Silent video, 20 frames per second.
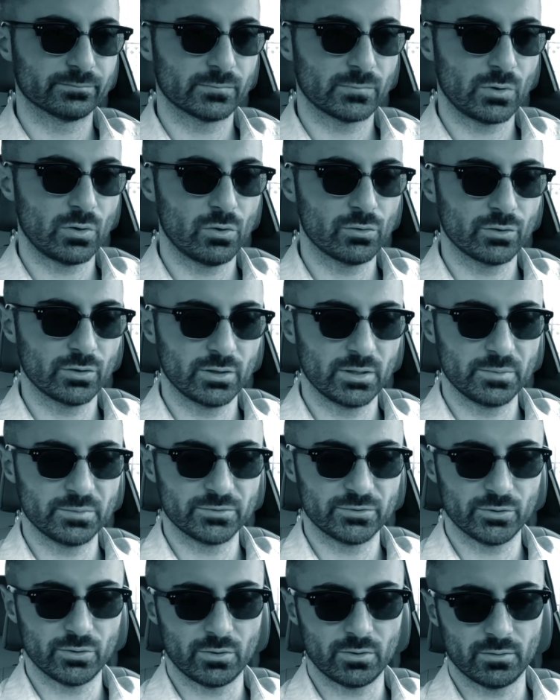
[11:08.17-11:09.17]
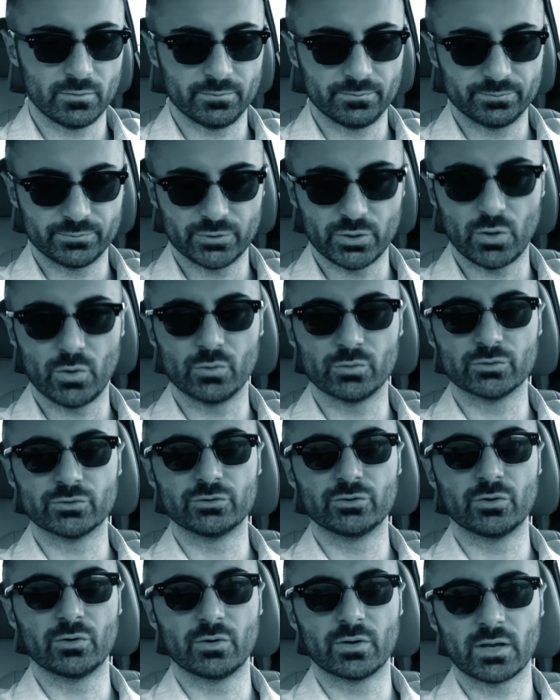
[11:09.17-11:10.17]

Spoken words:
all your limbs, your toes, your